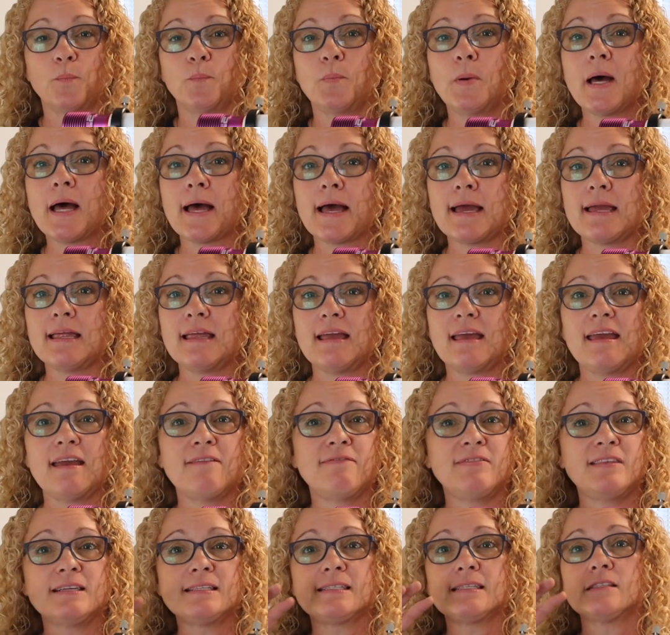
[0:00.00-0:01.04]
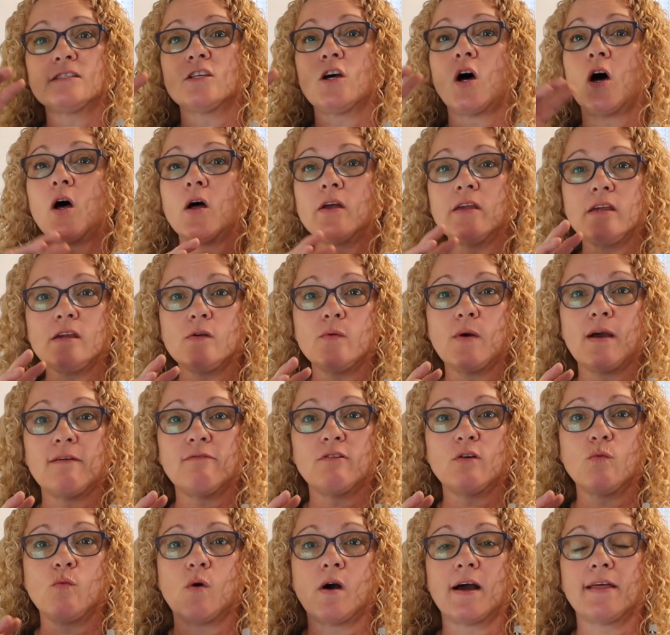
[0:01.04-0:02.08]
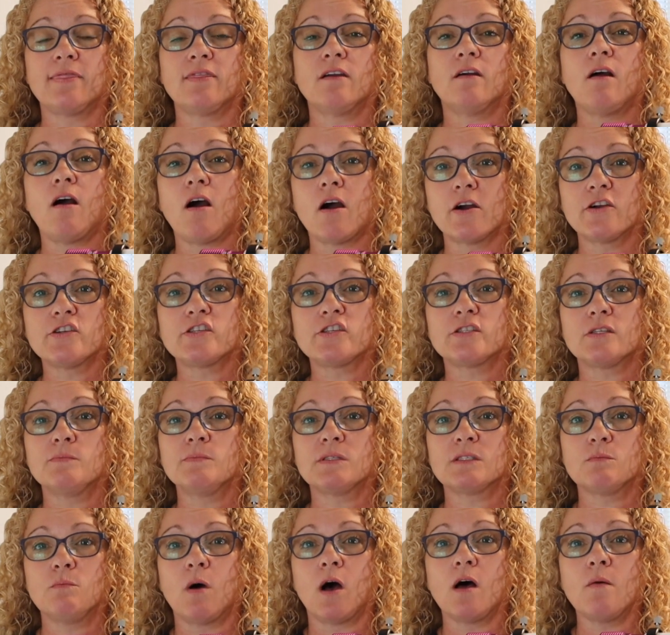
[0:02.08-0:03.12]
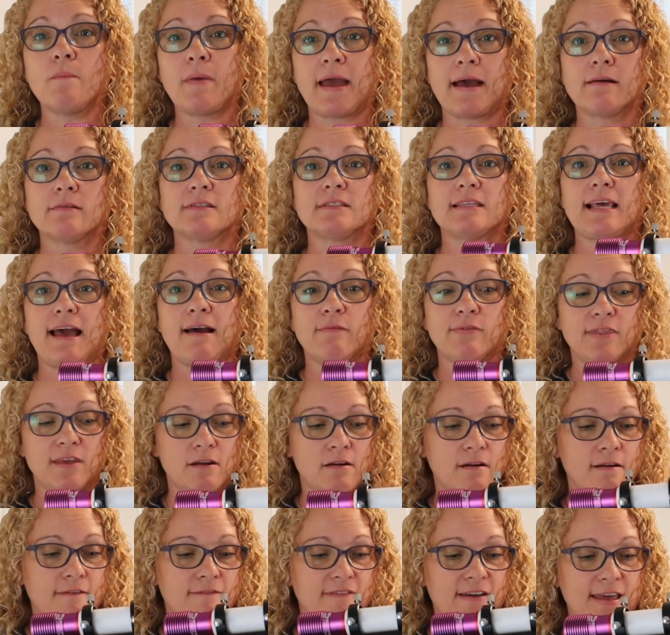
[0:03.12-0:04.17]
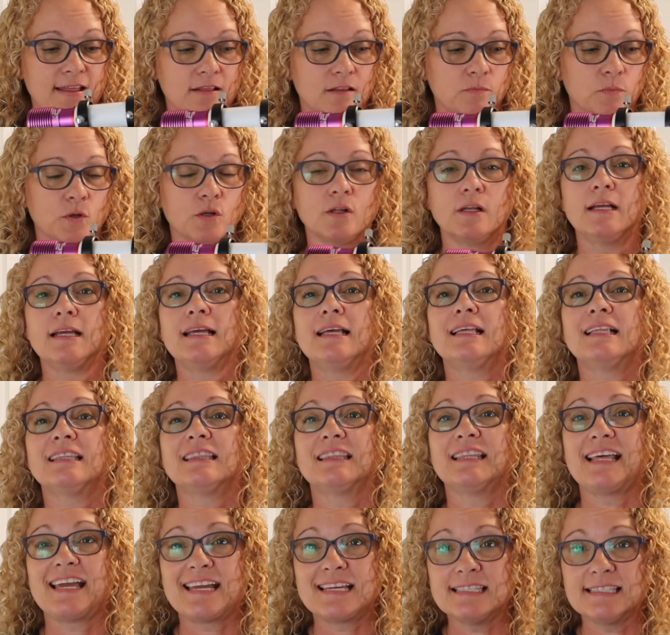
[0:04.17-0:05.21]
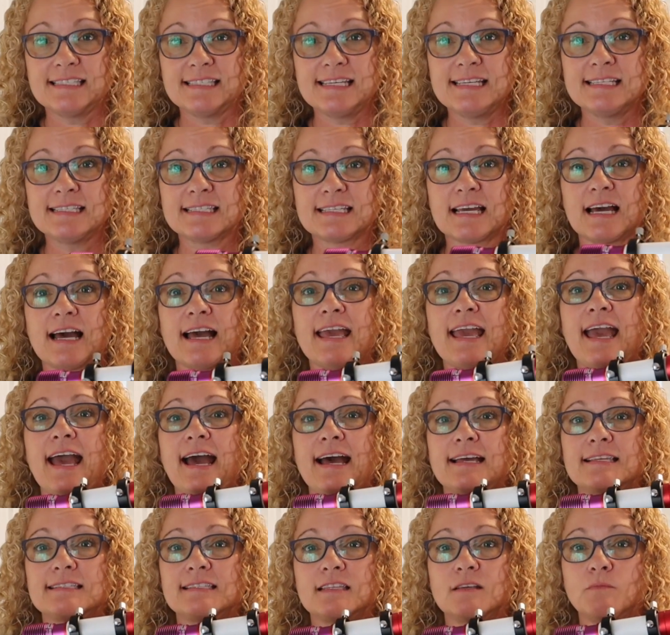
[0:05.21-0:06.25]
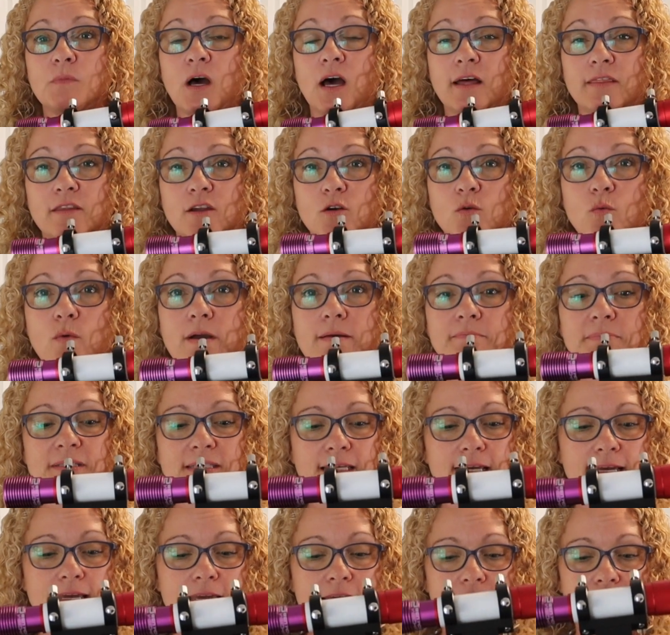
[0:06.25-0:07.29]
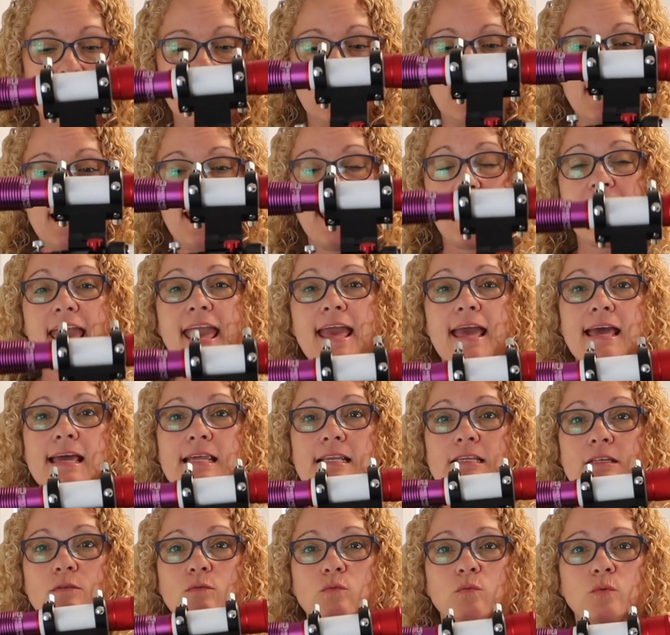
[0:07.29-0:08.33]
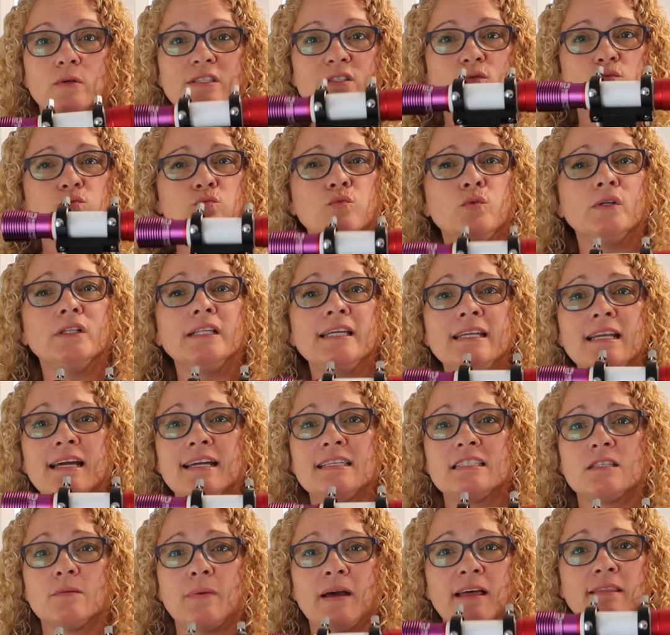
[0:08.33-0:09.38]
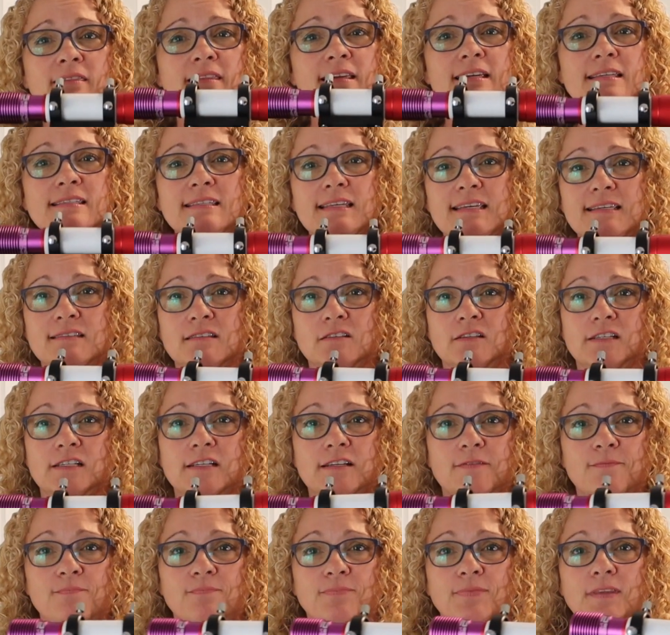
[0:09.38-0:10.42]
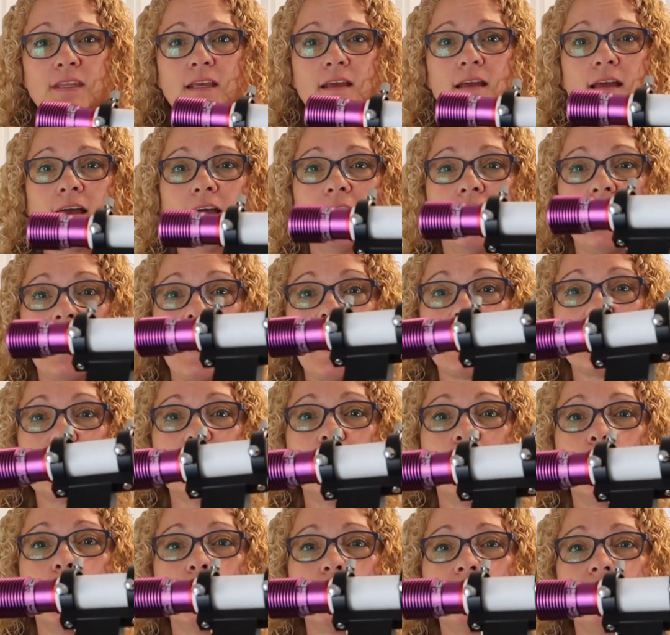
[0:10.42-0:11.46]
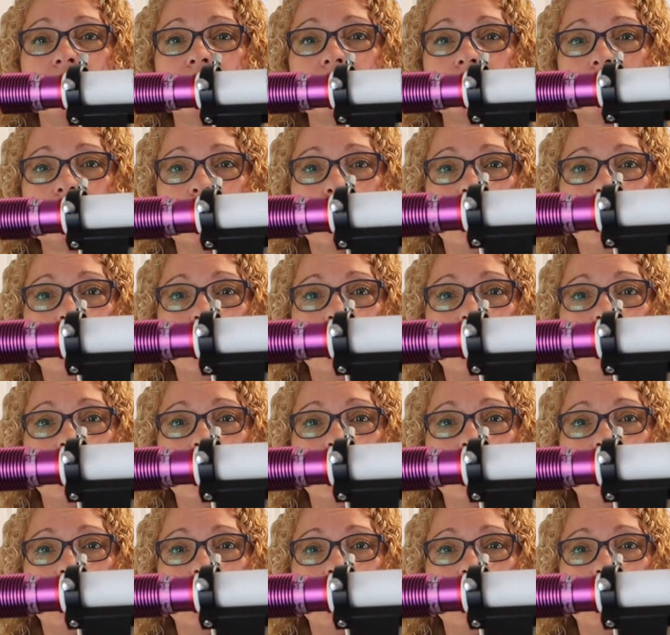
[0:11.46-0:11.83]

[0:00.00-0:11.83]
But if this is all you ever want, there are some small mounts out there available. Land Sea Sky has them on their website. And what's really nice about this is look, I can hold this